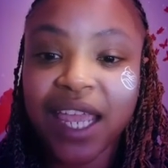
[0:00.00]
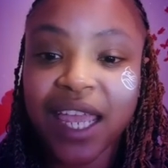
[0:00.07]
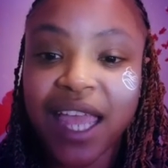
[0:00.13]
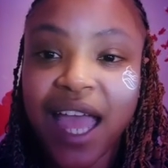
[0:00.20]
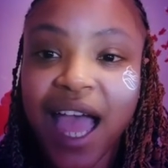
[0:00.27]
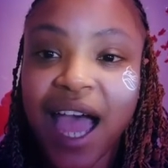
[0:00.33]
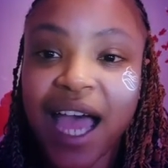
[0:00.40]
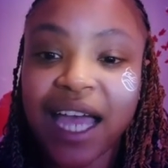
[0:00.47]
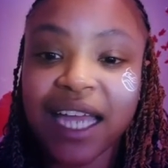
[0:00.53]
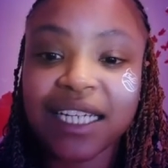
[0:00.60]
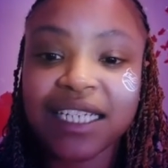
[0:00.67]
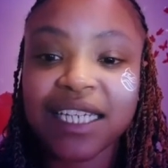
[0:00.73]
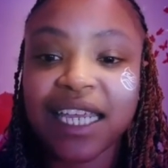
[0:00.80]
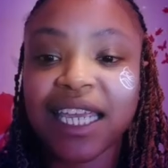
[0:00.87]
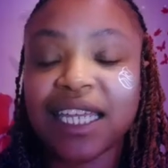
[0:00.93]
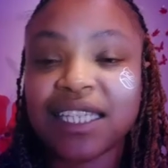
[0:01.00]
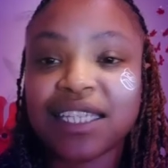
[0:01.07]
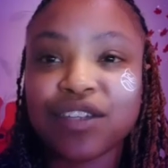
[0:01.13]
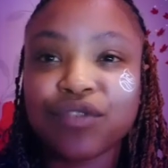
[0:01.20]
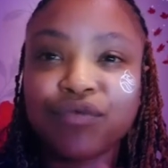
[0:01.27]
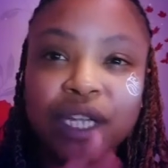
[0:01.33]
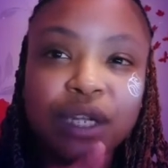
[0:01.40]
And
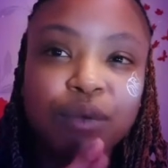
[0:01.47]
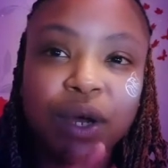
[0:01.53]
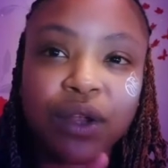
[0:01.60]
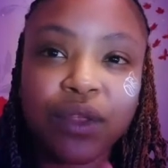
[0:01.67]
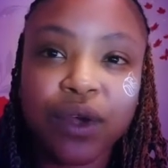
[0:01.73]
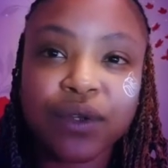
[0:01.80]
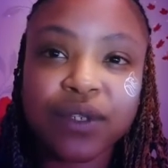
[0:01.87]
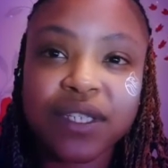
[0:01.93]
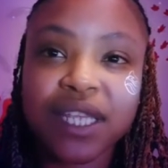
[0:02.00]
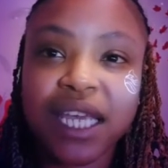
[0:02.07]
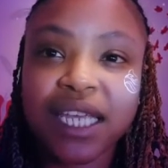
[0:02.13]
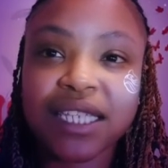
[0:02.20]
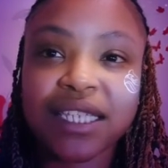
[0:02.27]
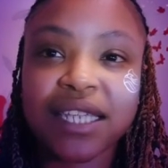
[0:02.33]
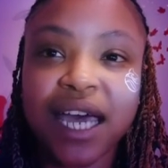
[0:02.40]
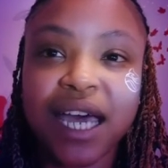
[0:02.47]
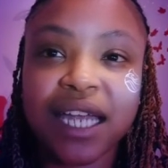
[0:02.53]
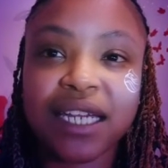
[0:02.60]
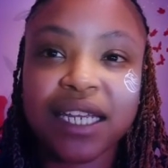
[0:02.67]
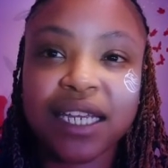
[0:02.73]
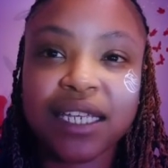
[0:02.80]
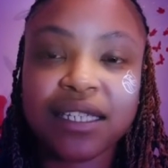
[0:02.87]
it's really one of those things
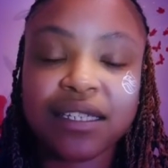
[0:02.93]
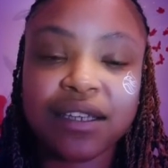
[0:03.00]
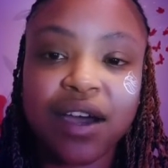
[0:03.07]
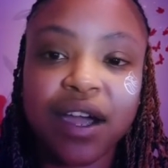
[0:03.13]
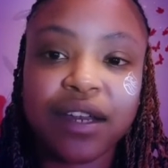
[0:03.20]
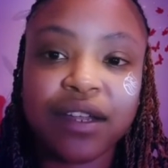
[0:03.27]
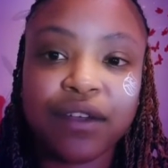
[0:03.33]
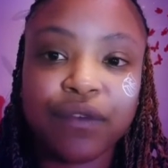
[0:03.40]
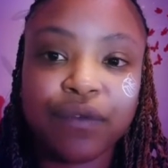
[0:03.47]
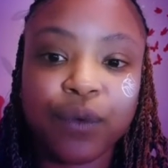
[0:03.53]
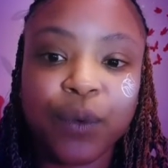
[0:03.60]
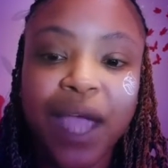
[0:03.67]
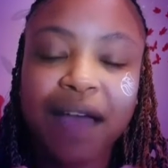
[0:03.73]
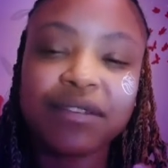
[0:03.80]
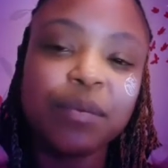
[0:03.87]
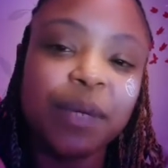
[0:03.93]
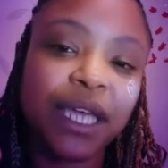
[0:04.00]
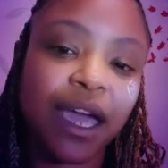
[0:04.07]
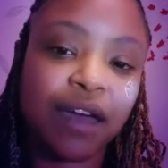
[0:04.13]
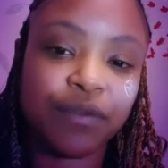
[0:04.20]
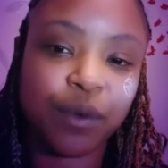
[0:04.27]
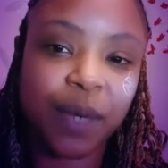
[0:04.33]
that is kind of, we have to be
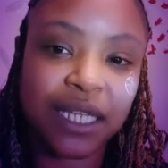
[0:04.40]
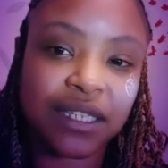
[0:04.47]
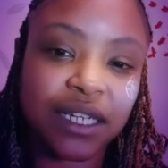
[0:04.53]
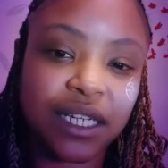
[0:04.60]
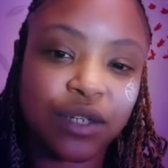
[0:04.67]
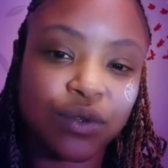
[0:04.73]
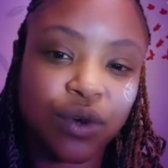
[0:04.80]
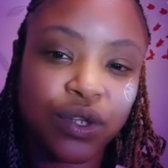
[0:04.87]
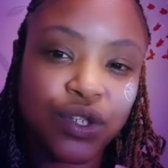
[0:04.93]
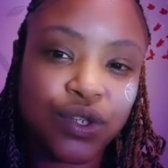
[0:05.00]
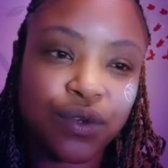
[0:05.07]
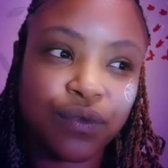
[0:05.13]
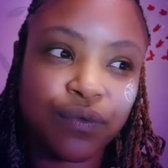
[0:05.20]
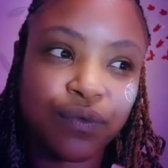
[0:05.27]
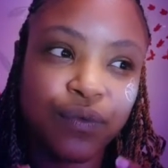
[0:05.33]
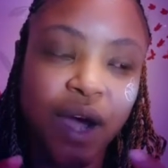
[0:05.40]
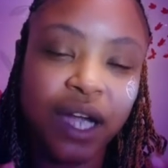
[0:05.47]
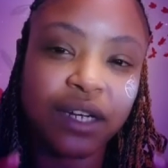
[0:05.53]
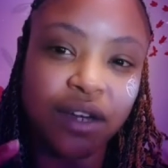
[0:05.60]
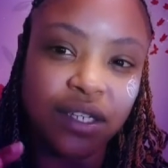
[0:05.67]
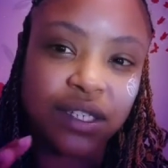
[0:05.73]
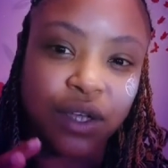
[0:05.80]
careful basically not to
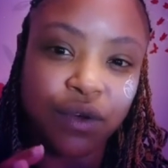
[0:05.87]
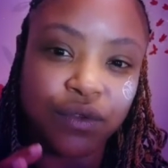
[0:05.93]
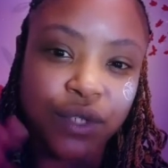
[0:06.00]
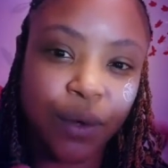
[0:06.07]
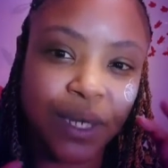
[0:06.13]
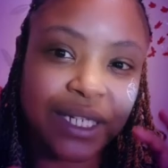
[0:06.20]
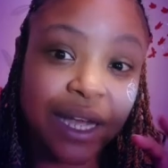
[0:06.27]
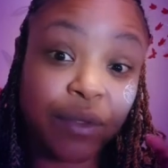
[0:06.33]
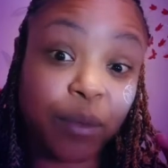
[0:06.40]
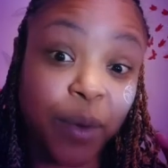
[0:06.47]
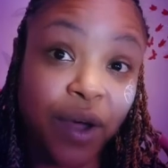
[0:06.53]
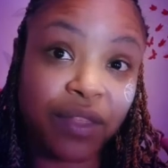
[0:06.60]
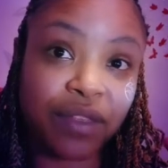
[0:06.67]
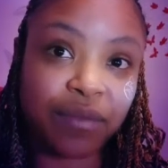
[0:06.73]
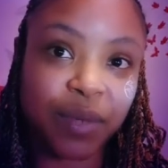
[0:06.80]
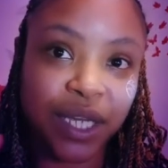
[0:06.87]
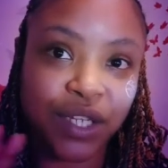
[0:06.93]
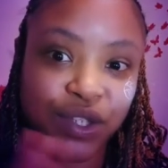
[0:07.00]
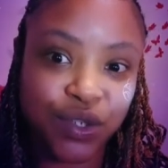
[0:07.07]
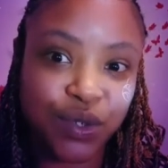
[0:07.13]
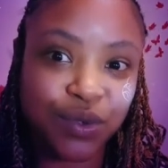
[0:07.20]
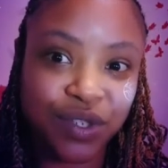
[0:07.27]
find ourselves going down the path of being
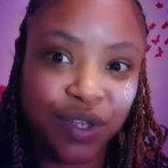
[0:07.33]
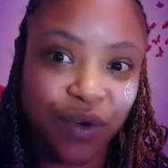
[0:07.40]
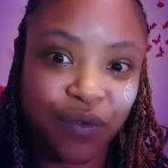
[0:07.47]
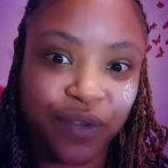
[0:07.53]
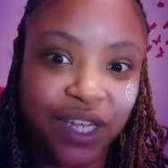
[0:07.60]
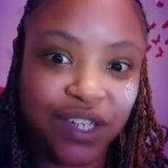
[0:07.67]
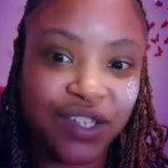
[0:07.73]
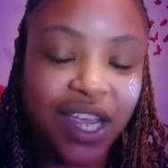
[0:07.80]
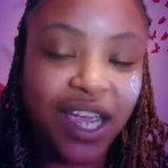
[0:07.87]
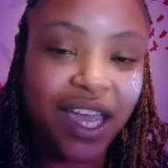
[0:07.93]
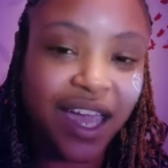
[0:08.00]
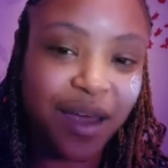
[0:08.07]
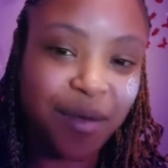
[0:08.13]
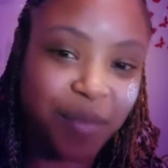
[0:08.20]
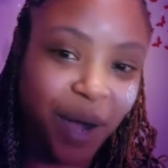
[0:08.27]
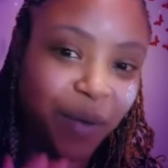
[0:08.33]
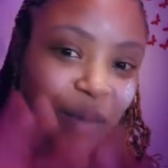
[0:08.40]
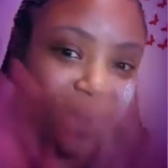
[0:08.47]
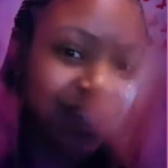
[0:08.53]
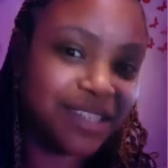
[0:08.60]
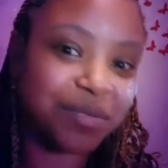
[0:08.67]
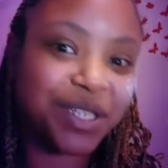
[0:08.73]
too selfish, by
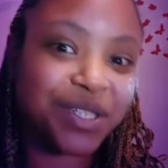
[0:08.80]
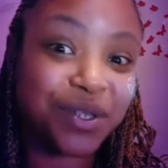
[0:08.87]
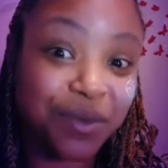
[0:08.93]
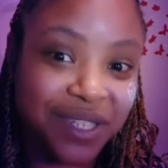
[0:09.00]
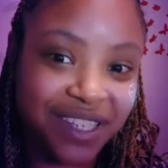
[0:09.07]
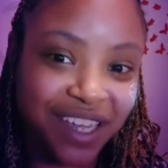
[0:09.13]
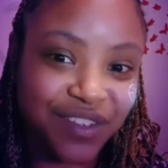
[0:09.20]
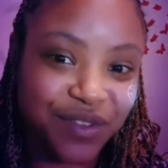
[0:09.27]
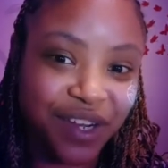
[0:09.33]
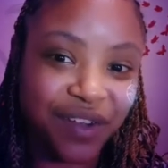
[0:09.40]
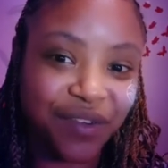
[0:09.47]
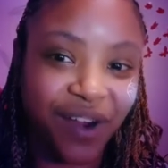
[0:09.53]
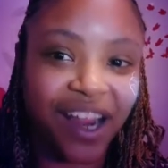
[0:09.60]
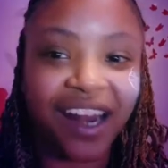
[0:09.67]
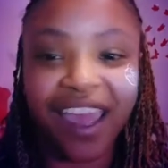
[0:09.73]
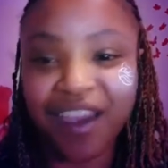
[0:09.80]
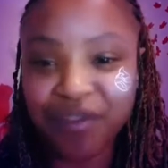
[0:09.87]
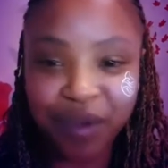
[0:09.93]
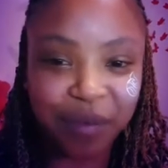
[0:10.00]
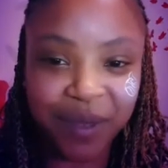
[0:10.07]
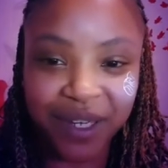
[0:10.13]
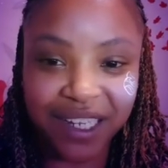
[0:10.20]
wanting to be too eccentric, right?
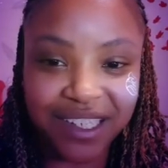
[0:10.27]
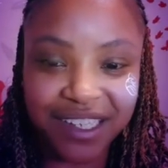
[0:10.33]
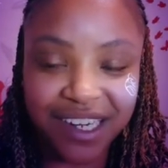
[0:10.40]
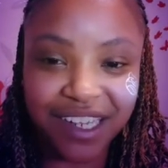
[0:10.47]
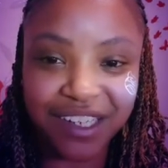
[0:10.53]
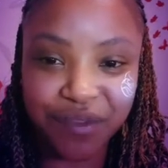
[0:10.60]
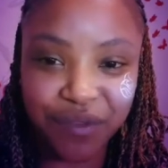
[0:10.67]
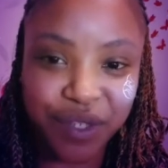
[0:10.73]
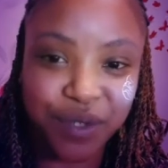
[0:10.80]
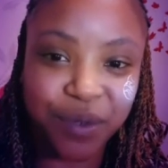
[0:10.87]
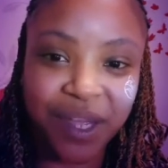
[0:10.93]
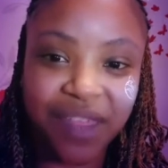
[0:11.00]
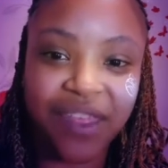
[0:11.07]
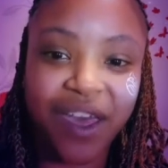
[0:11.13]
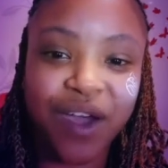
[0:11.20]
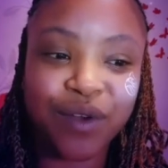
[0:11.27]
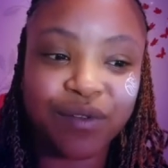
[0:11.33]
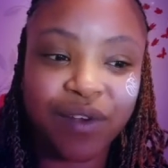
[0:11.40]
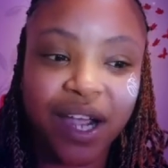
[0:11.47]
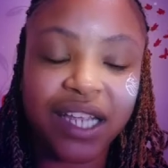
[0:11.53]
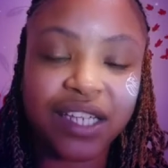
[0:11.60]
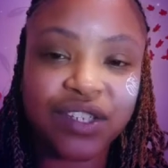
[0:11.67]
Everybody is an individual in their own
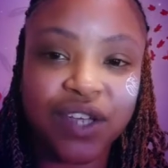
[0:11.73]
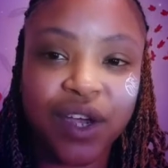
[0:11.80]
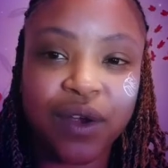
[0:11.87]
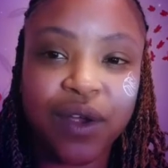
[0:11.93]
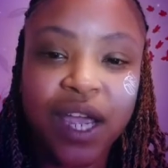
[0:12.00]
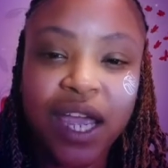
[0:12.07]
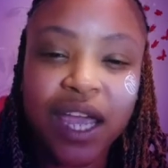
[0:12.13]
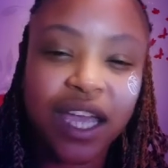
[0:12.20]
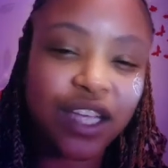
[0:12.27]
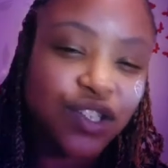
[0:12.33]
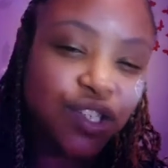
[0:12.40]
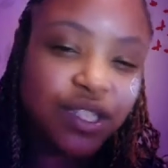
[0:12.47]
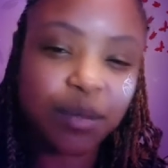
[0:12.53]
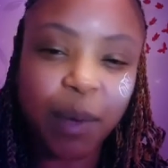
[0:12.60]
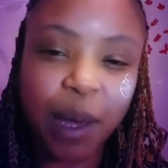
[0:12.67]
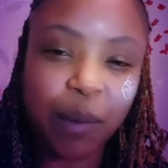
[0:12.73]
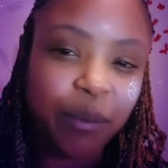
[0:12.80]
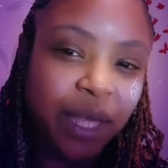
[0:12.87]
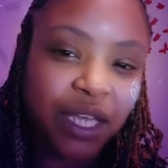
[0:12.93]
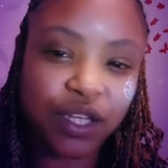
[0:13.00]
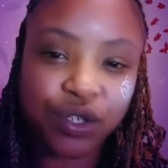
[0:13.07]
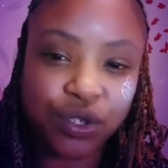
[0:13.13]
right, so it's just about
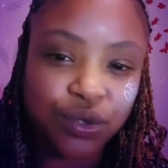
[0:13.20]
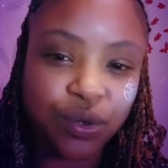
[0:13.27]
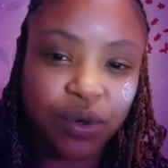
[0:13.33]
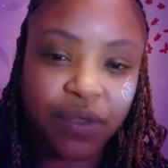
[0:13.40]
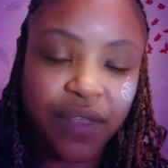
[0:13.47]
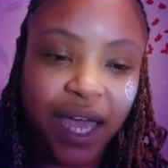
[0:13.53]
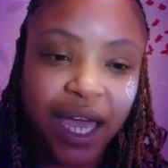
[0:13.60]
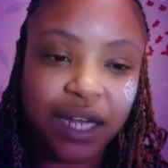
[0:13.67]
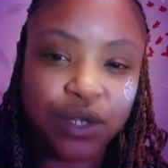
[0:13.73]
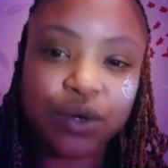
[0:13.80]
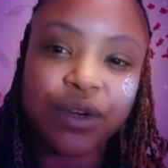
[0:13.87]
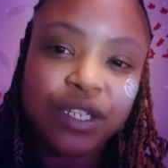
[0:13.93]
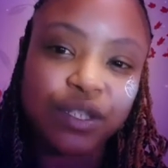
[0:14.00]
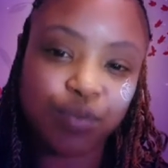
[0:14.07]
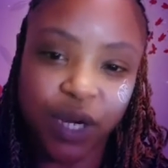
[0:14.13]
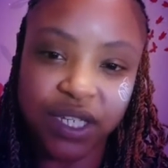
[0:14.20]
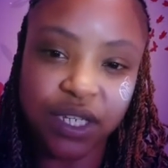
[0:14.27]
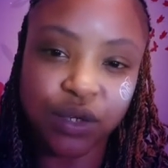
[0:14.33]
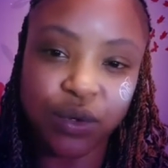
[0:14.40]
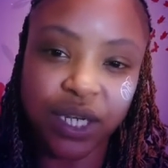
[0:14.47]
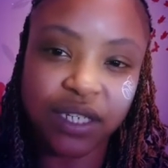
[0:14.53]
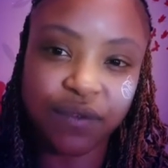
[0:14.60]
making sure that you're expressing
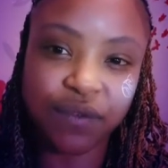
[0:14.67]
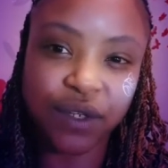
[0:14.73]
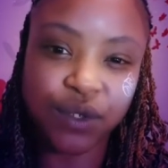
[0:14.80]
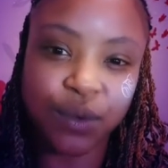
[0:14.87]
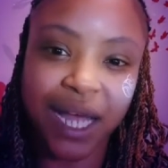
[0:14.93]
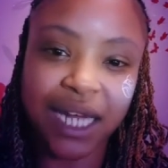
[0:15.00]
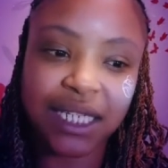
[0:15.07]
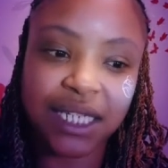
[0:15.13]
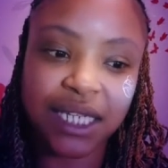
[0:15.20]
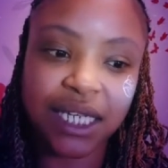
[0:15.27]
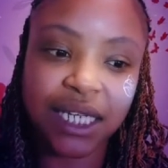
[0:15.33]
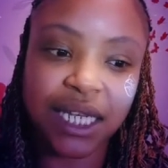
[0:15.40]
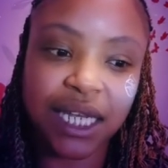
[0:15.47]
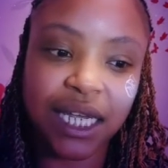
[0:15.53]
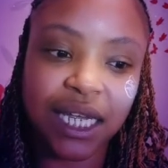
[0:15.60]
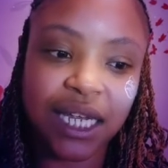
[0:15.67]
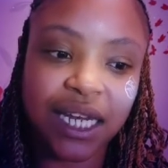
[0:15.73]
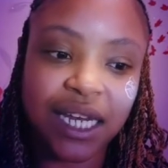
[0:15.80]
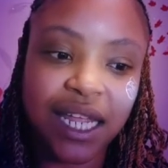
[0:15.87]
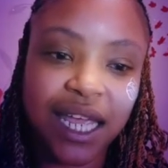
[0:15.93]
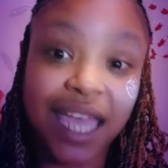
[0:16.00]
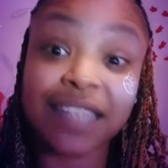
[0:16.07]
your individuality
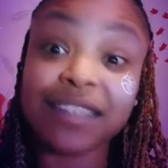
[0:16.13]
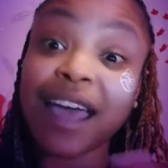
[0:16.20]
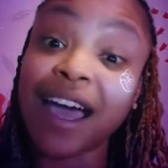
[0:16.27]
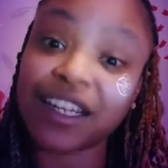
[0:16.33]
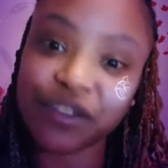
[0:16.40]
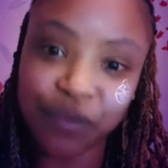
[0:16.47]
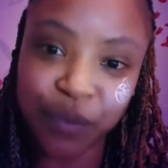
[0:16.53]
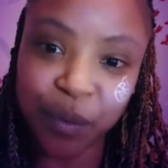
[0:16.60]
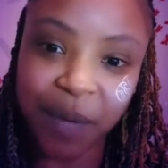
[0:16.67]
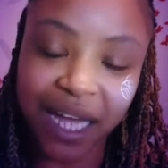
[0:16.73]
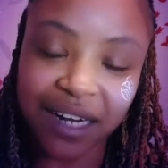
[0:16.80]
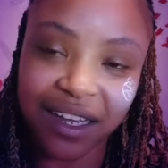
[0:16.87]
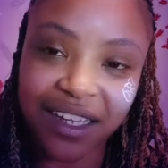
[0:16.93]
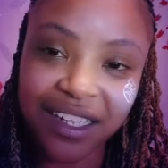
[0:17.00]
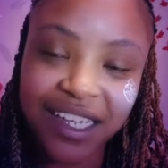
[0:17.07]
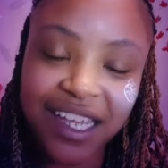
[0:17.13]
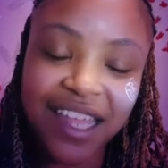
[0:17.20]
in a tactful manner.